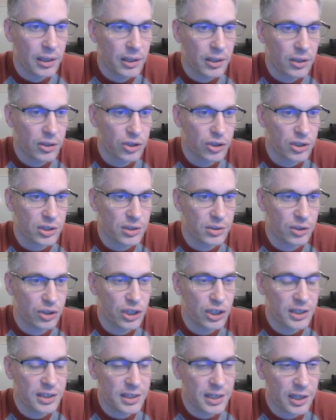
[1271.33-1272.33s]
Just
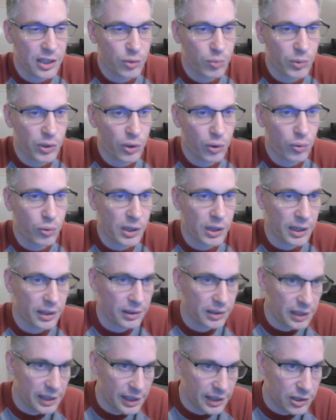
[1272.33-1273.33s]
g6 real quick,
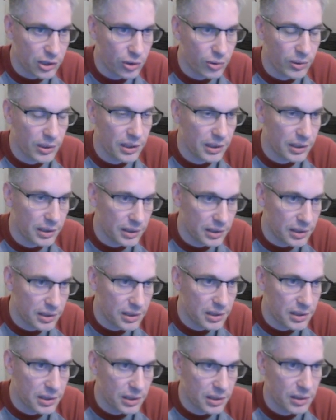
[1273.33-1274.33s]
the answer
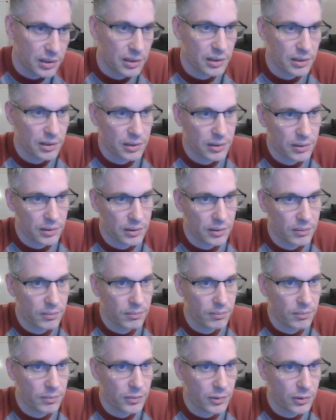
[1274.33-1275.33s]
is
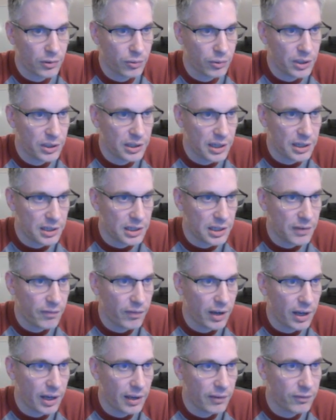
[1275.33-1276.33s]
queen takes
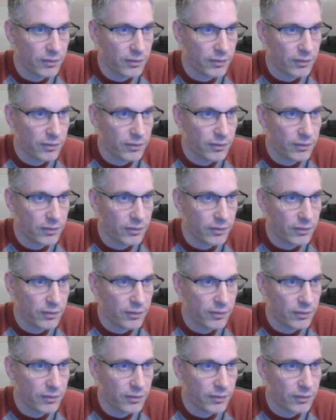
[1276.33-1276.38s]
e5,